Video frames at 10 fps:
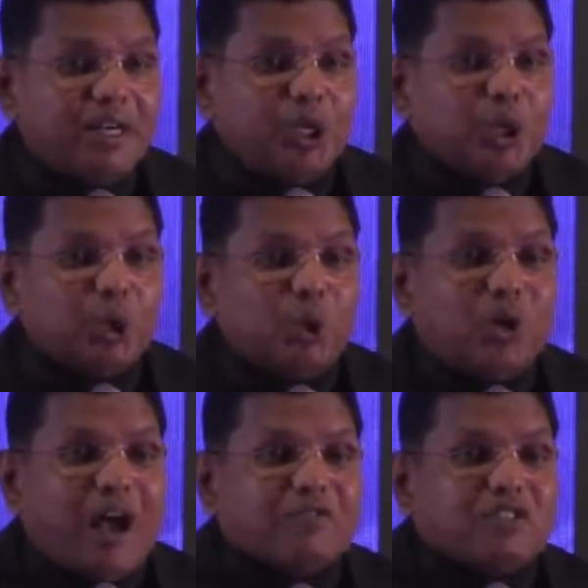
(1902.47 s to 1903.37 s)
You don't
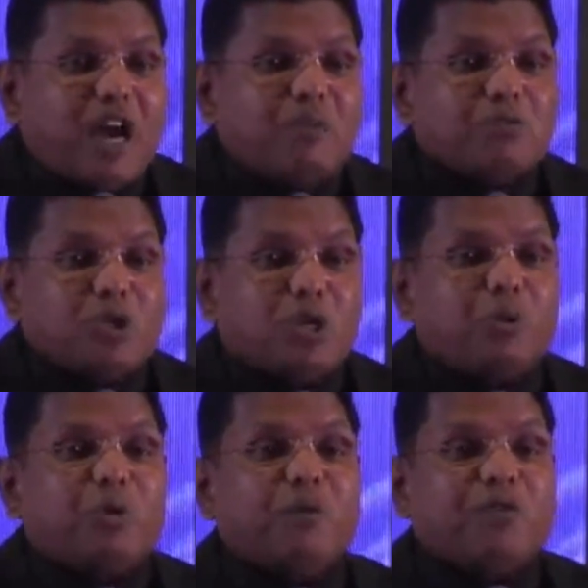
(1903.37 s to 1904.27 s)
have time to
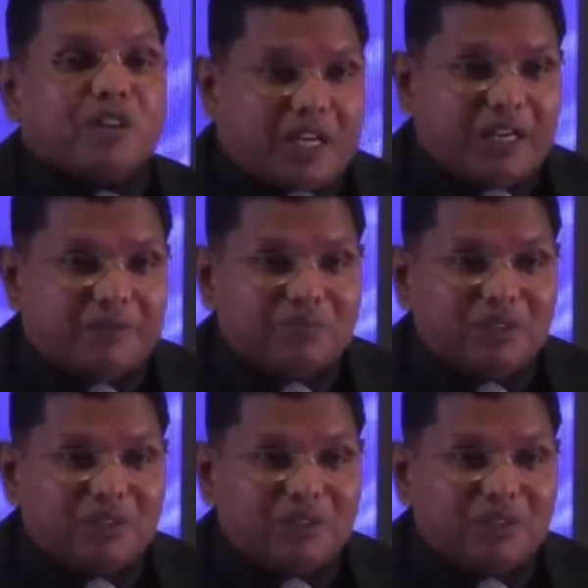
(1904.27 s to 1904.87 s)
review everything.